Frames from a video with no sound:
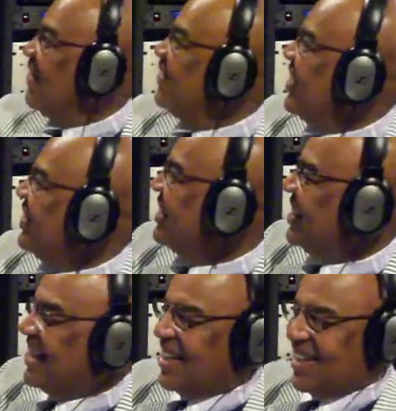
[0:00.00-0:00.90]
Very
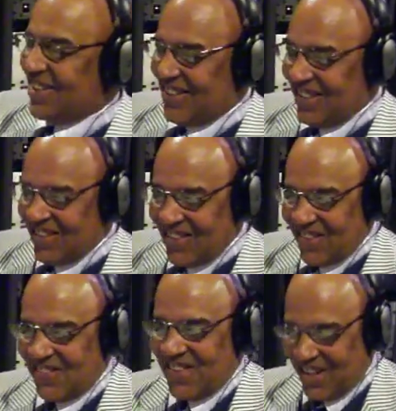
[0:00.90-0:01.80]
good.
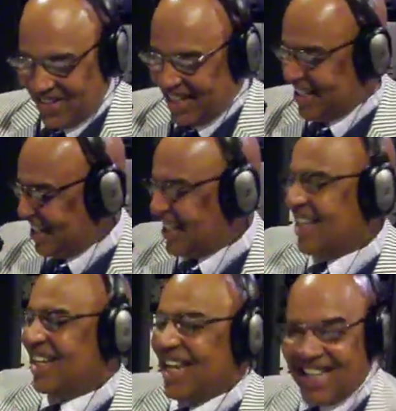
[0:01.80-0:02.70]
Very
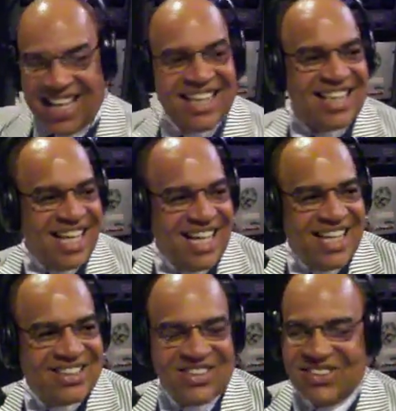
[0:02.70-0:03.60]
good. I like that
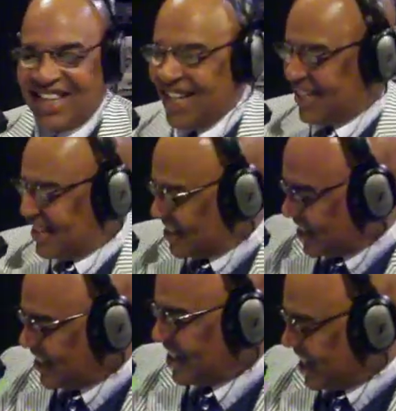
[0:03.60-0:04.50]
answer. That is a
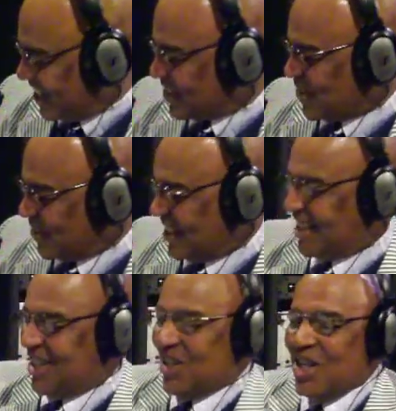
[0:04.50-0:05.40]
good answer right
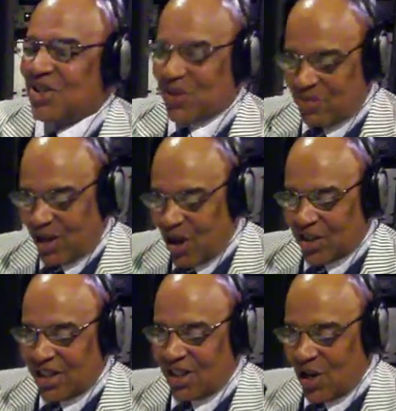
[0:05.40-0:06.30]
there. So it's been all
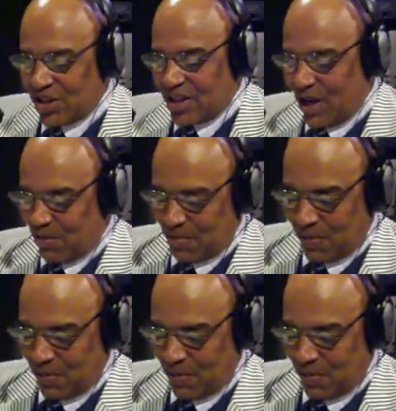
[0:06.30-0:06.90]
good all the time.